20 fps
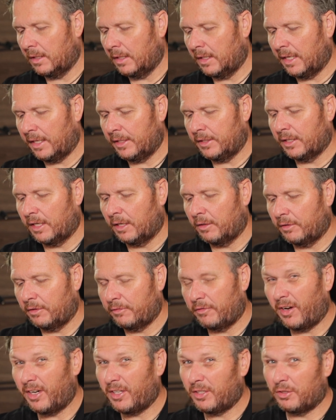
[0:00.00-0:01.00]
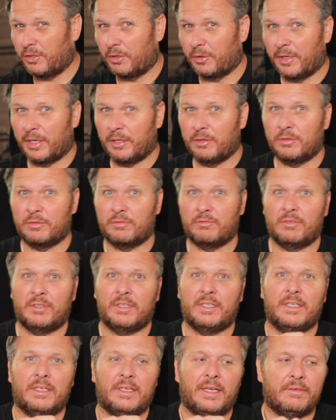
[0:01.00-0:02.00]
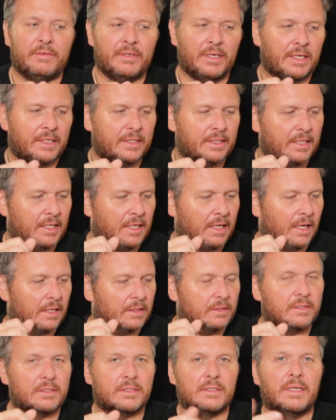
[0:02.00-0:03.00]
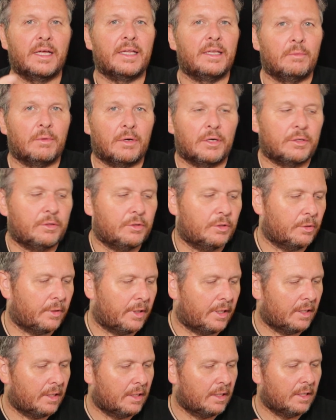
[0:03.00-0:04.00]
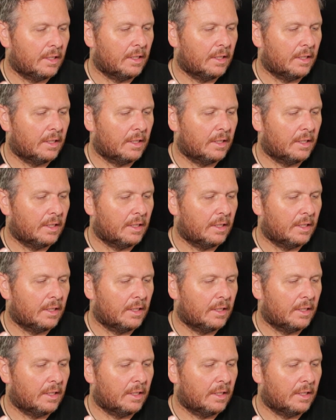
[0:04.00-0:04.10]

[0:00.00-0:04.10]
and let you know that if I can do it, who's a really heavy-handed klutz, anyone can do it.